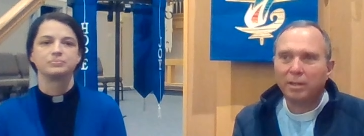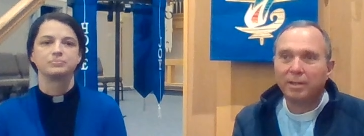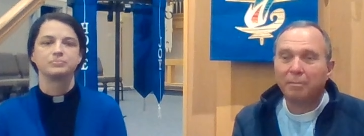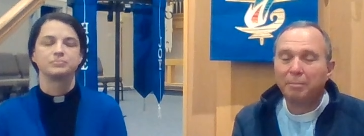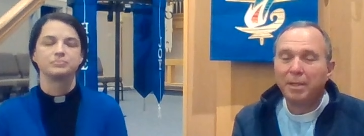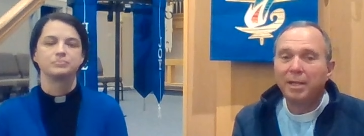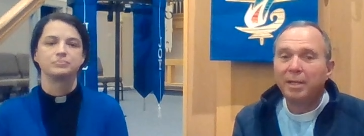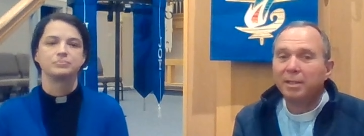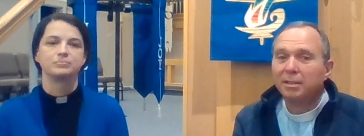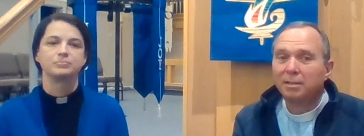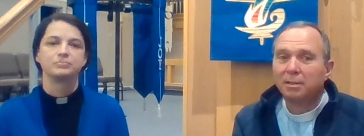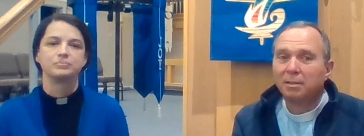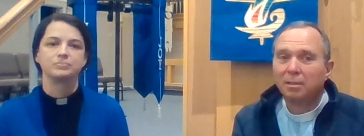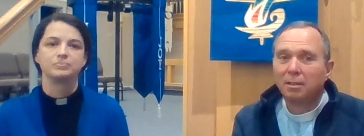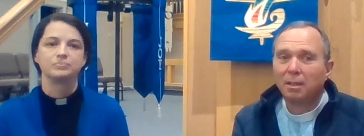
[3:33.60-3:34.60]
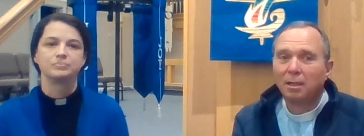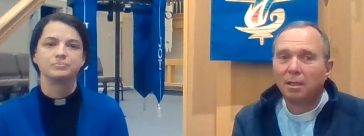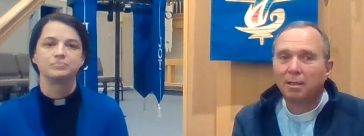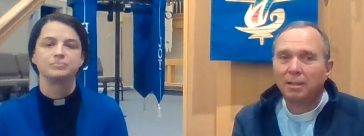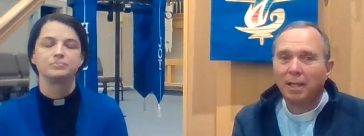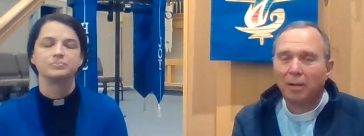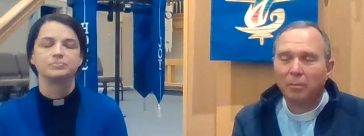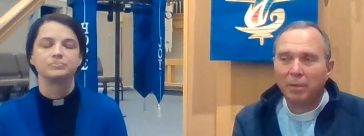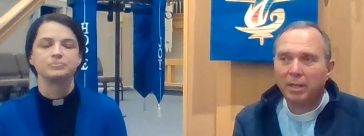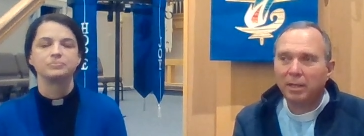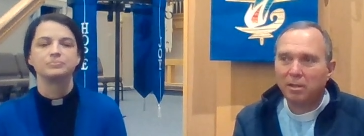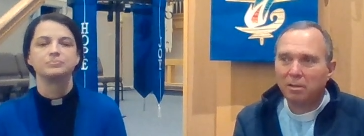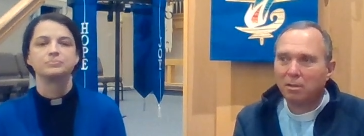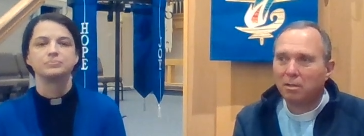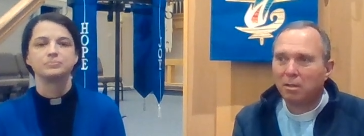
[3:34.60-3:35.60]
Speaker 1: the peace that we
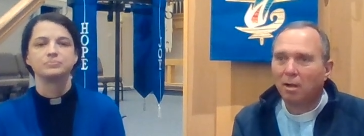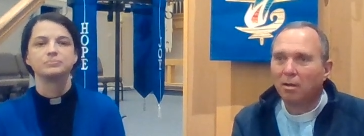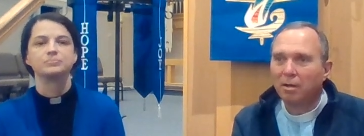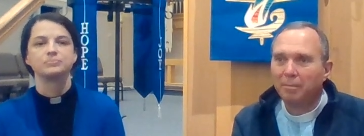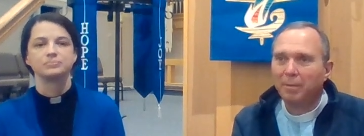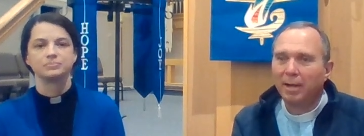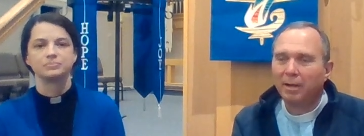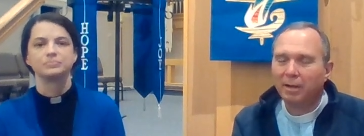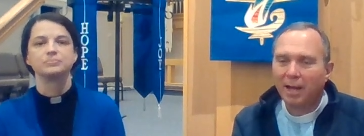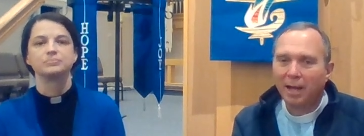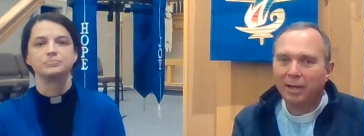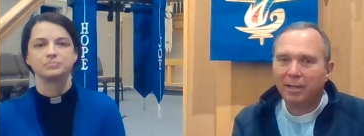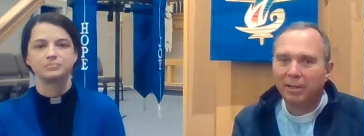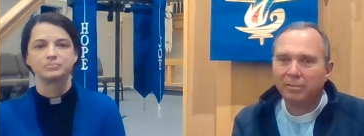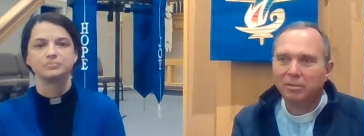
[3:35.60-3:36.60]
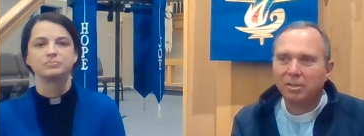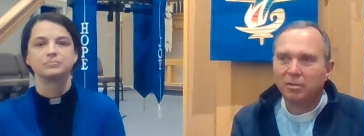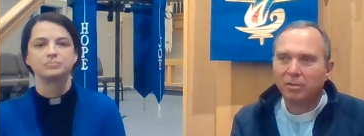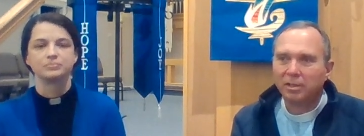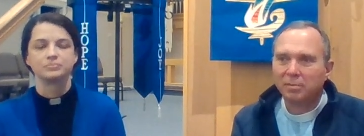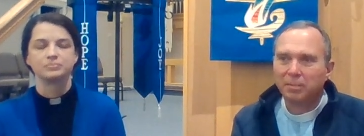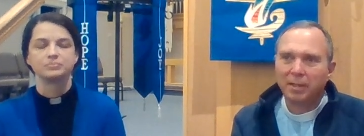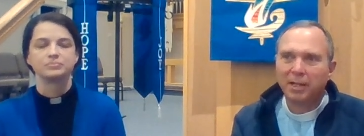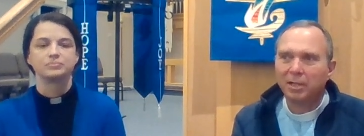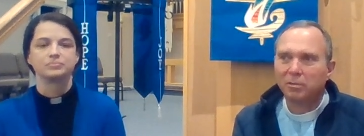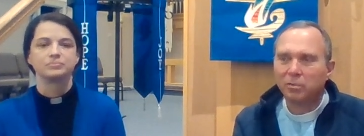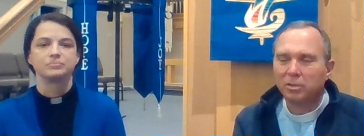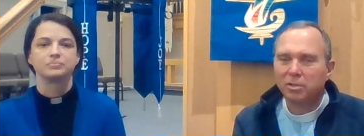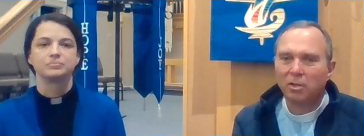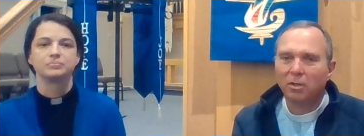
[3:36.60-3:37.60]
talk about God gives to us because
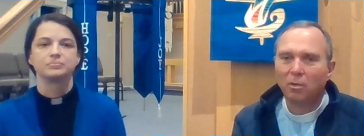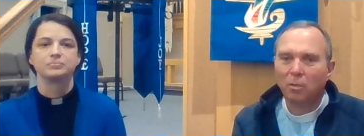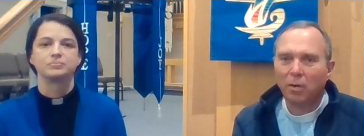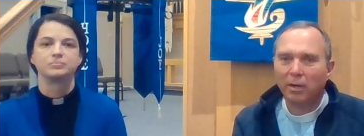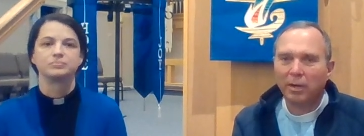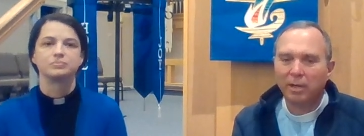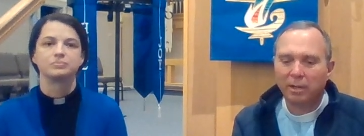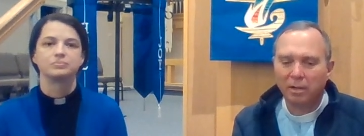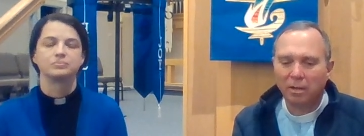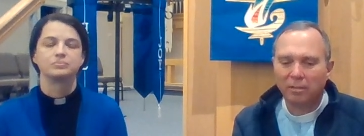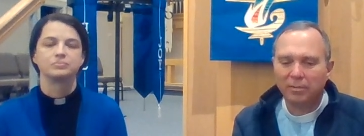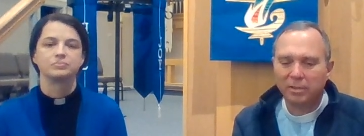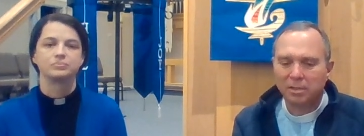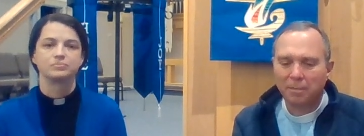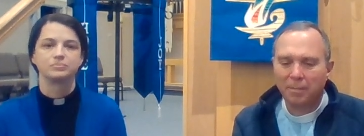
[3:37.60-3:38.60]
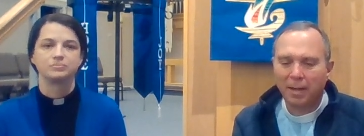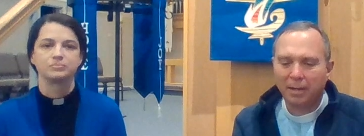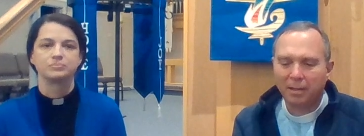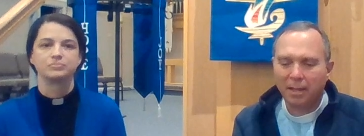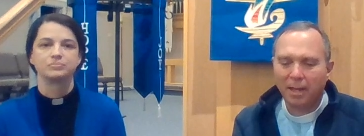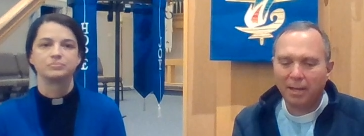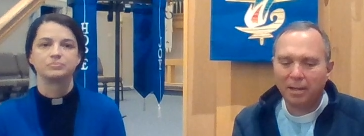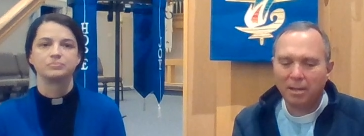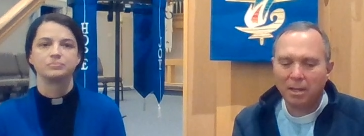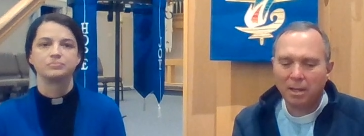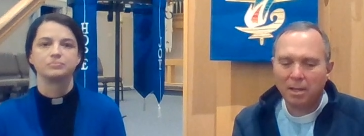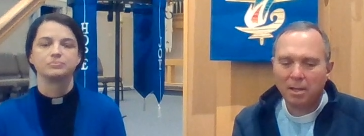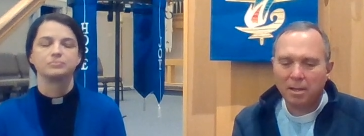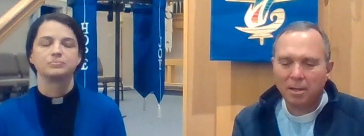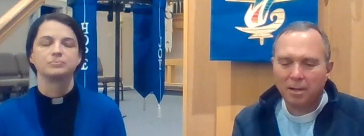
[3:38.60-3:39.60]
we're so worried and nervous about that.
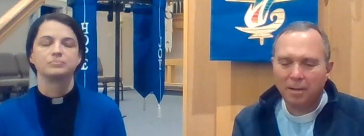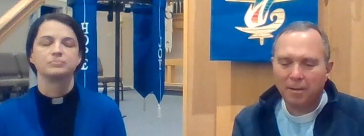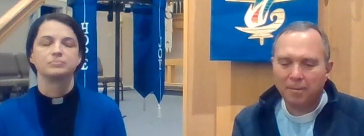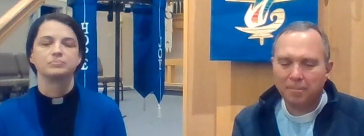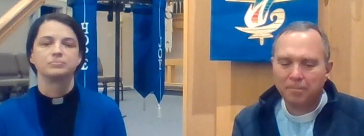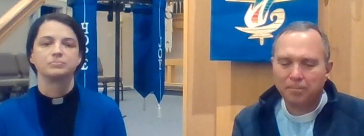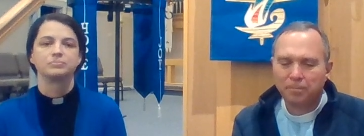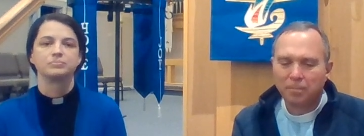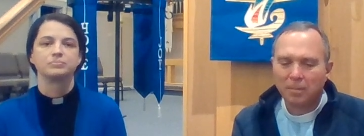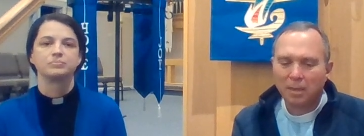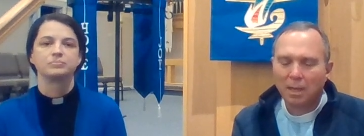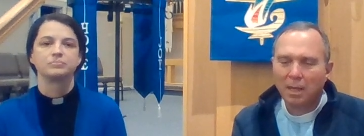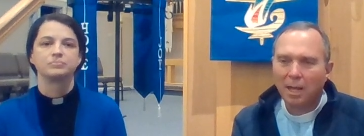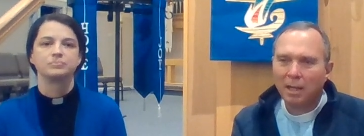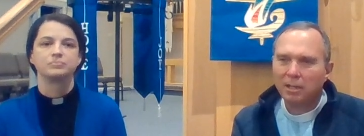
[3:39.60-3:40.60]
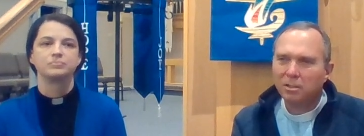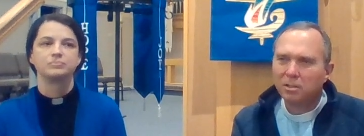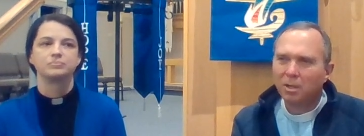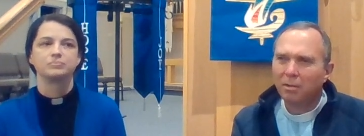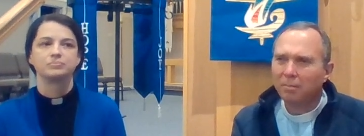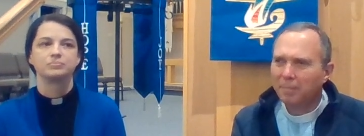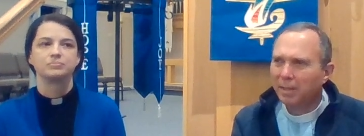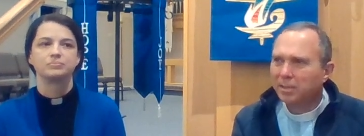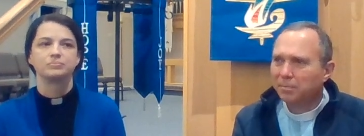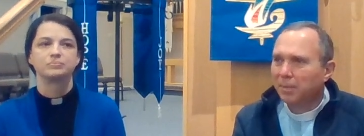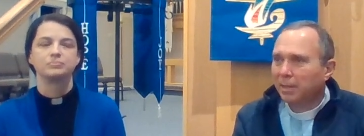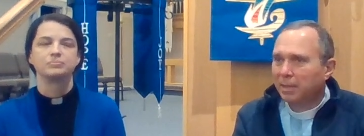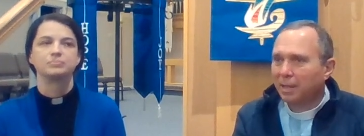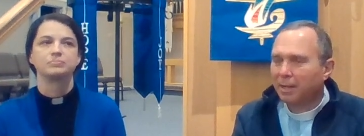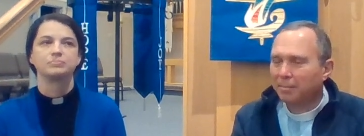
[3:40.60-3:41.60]
Um, and so it makes me
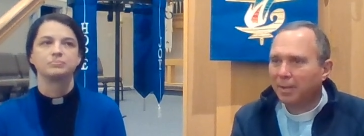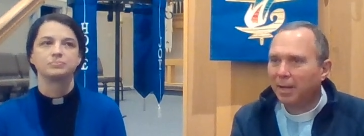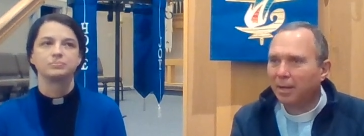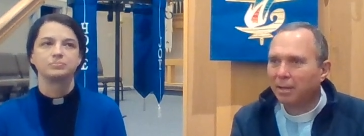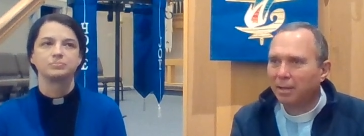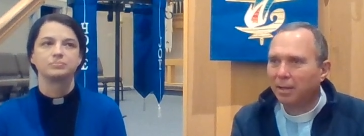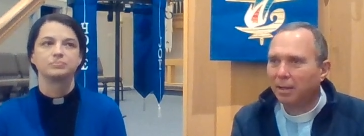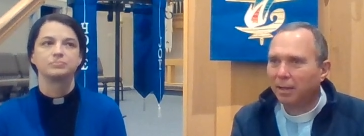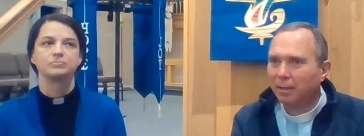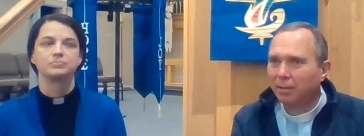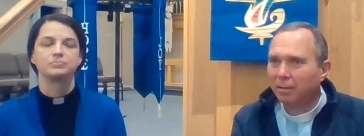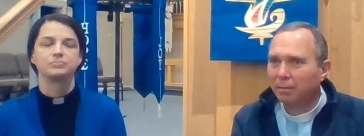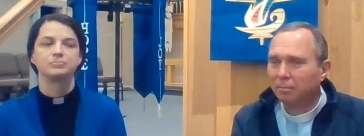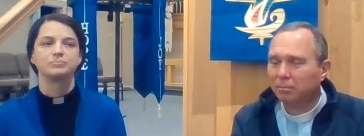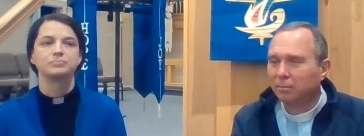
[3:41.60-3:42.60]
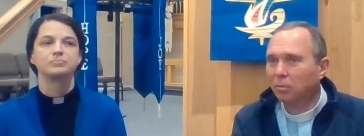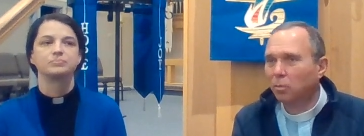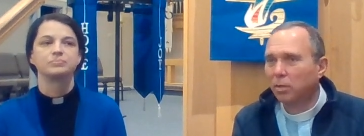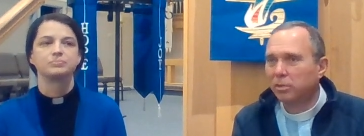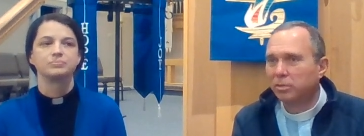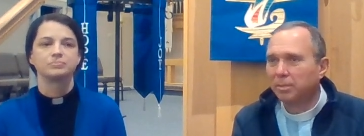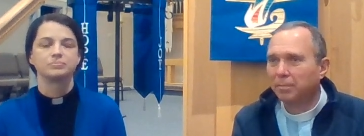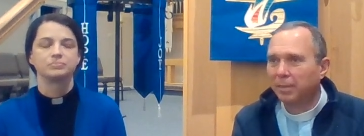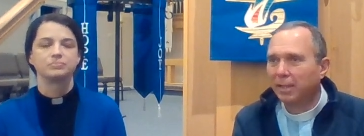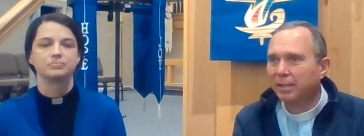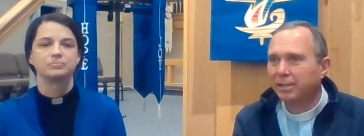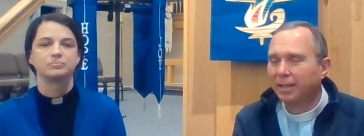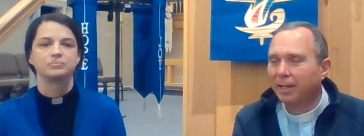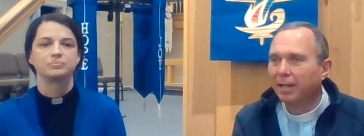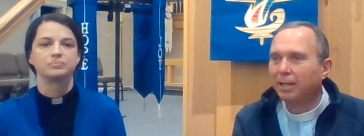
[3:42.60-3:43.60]
think about uh, what are some things
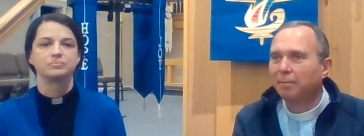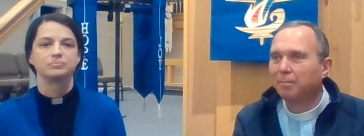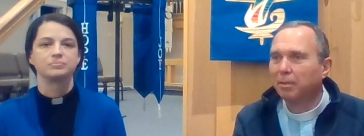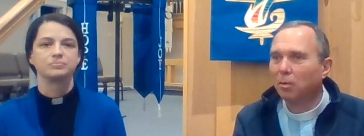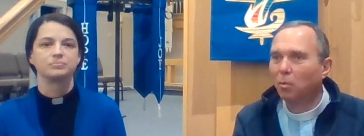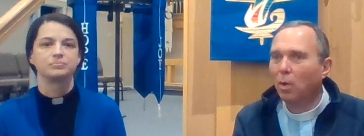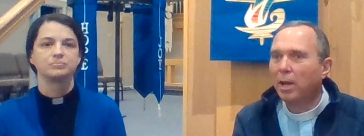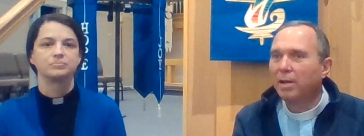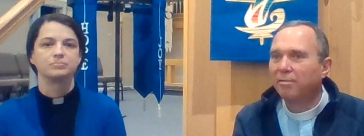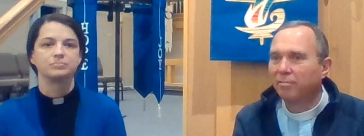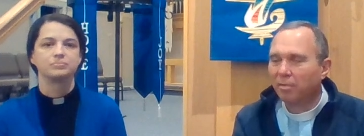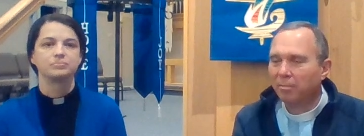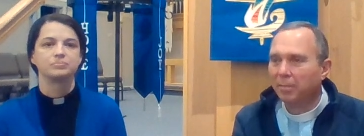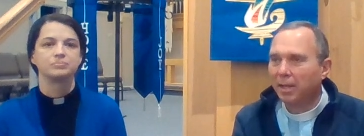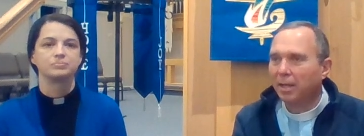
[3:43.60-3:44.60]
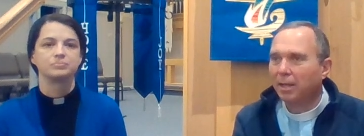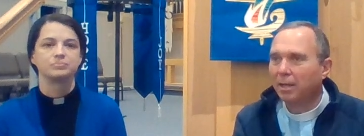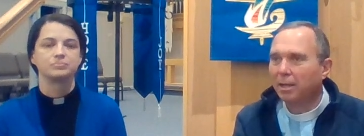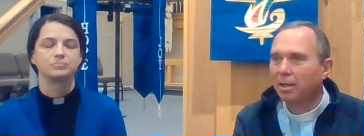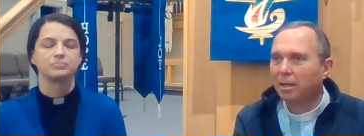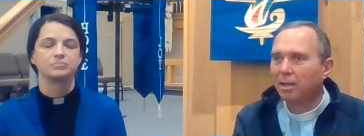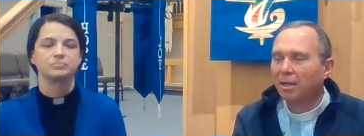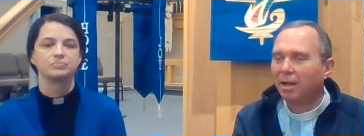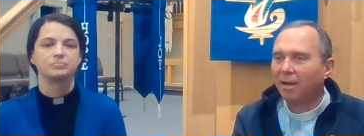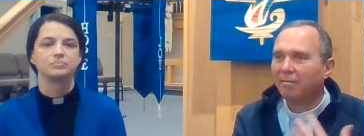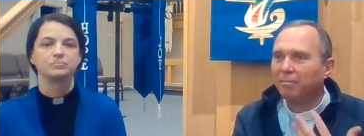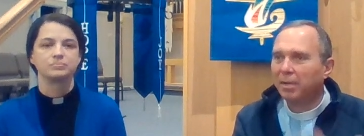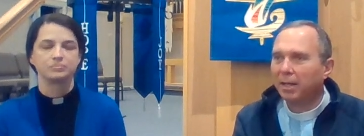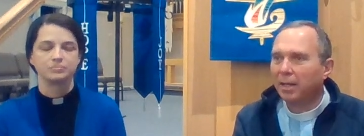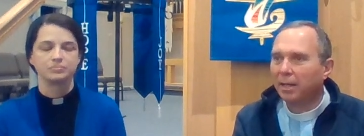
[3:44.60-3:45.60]
that get in the way for me of
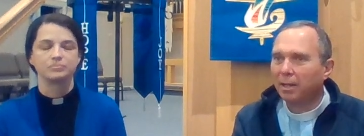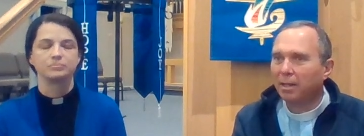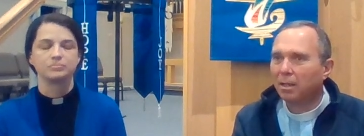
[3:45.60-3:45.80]
being